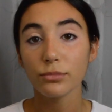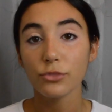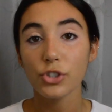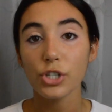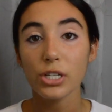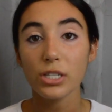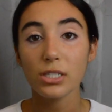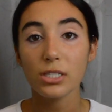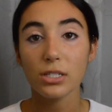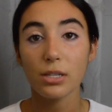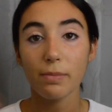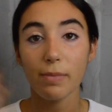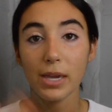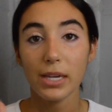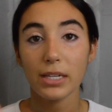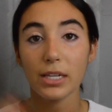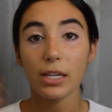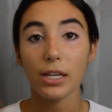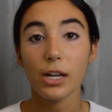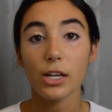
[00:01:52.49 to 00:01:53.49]
just to
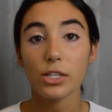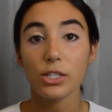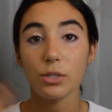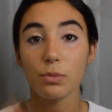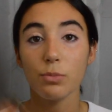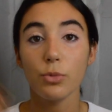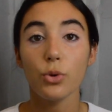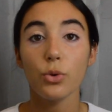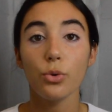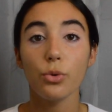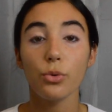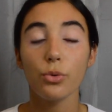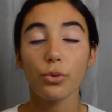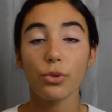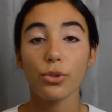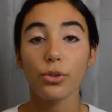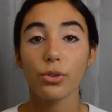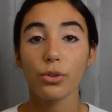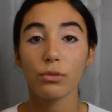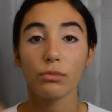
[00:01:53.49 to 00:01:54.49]
make it a
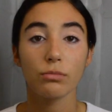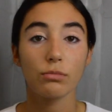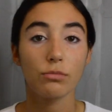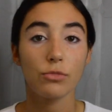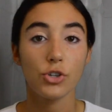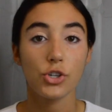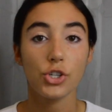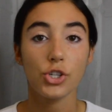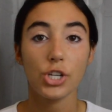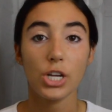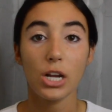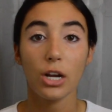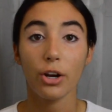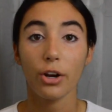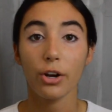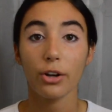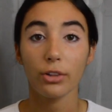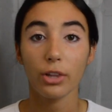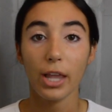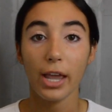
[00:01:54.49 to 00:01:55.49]
smooth,
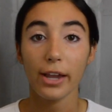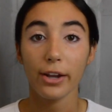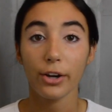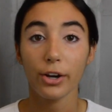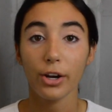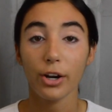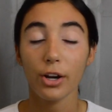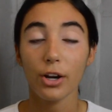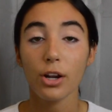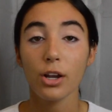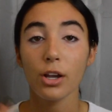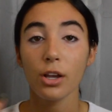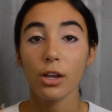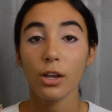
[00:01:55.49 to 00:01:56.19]
sheer layer.